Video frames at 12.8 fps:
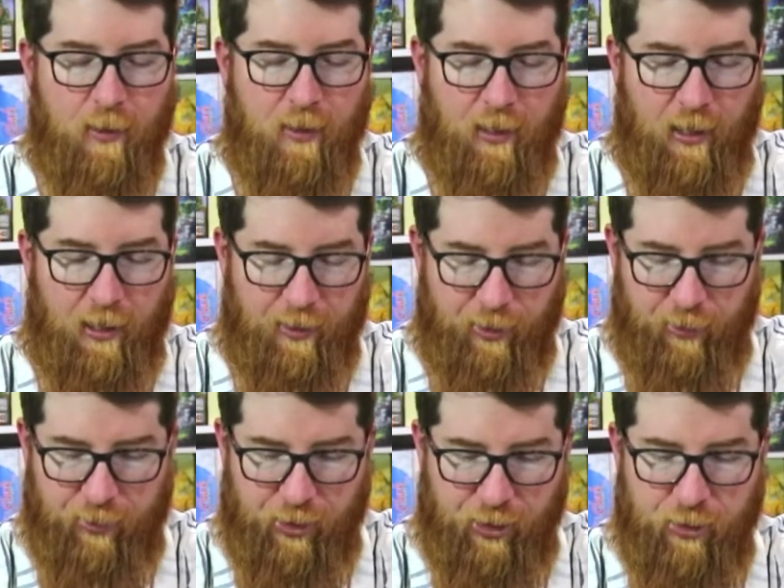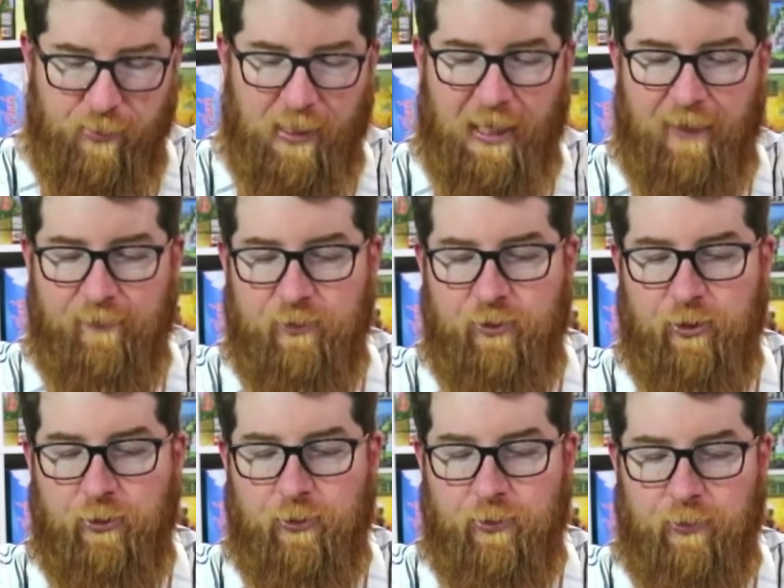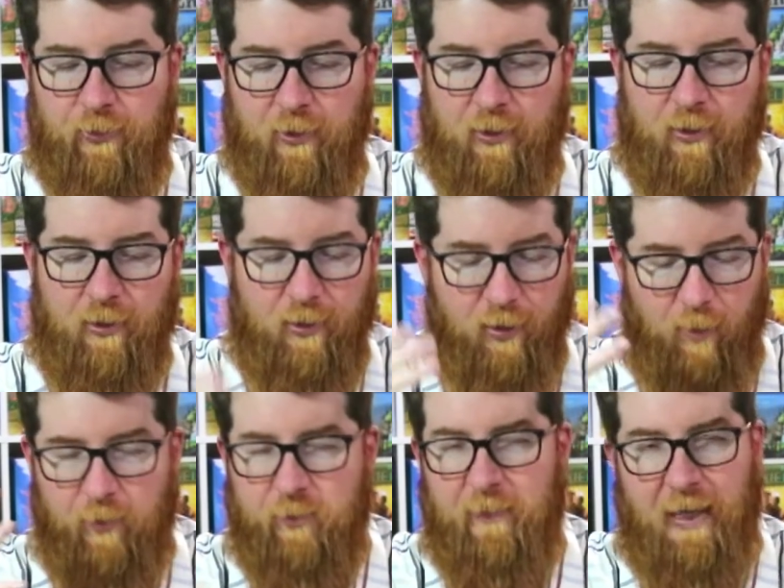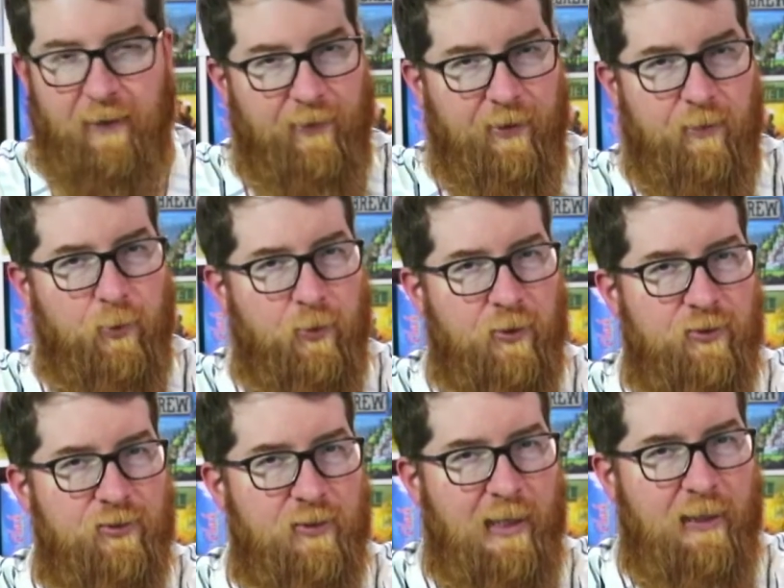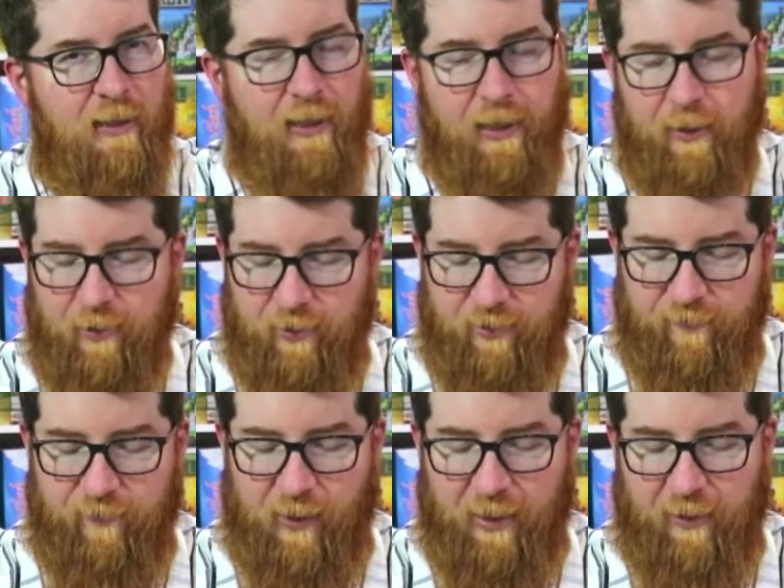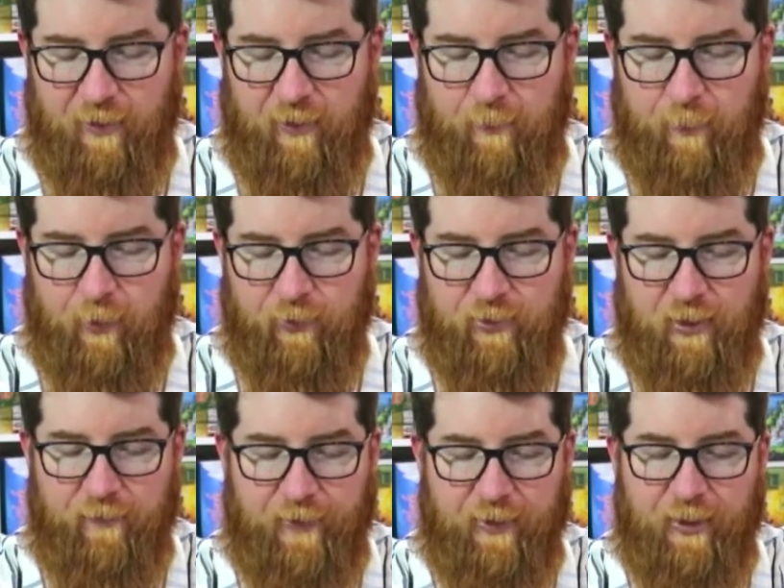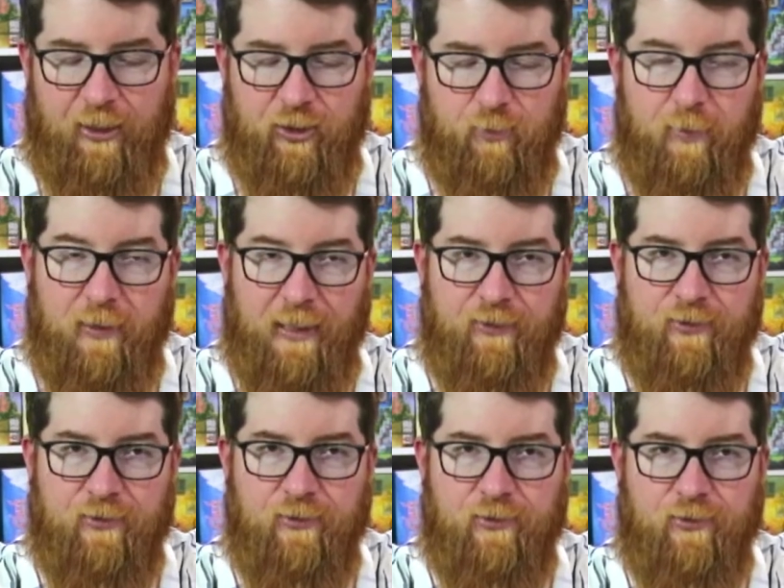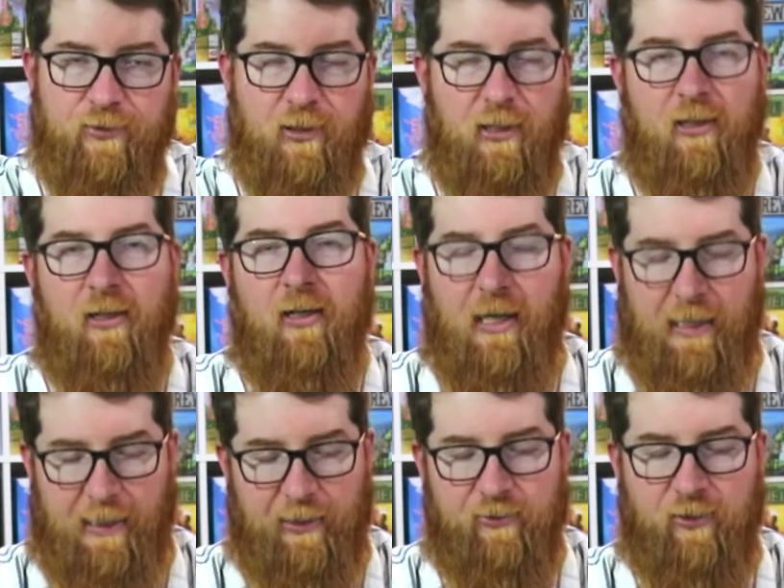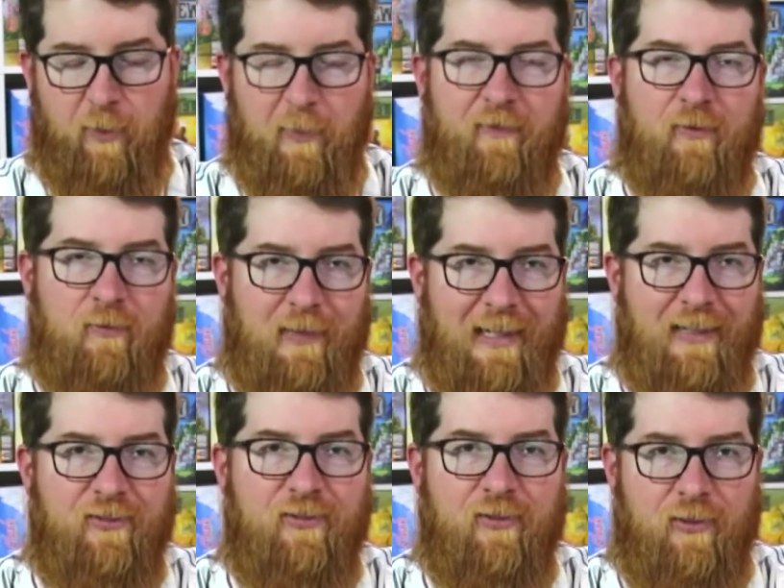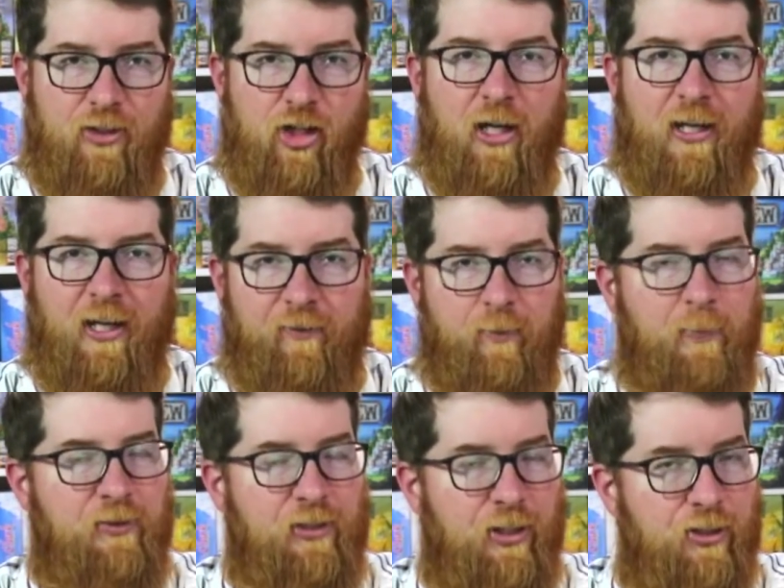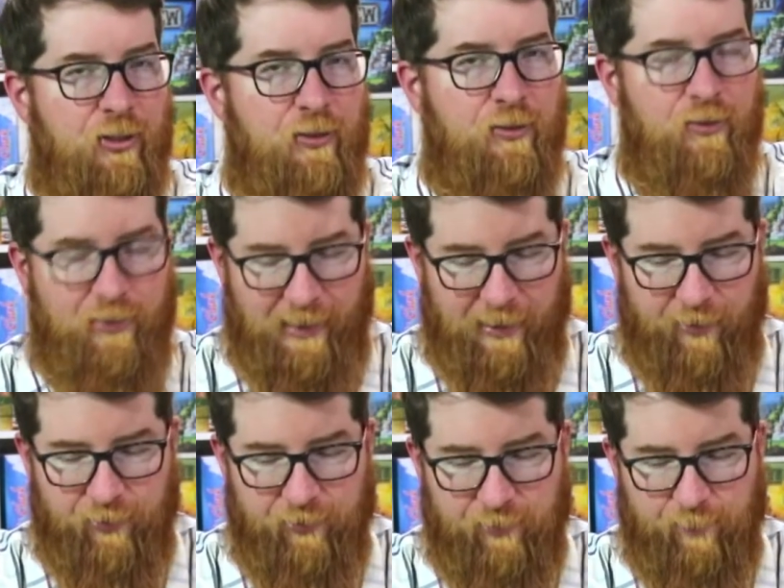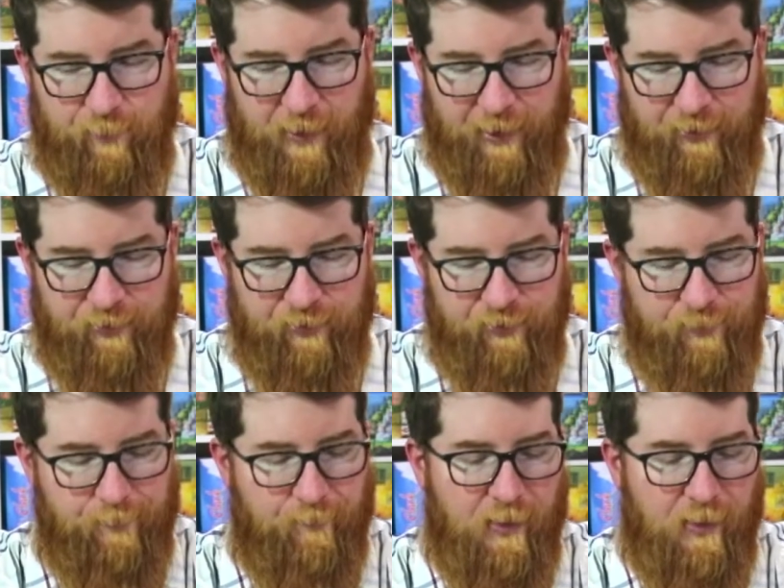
Uh, you know, you do have to almost math out the board slightly to find the most advantageous places and it is a little bit of a race and jockeying for position to get those places.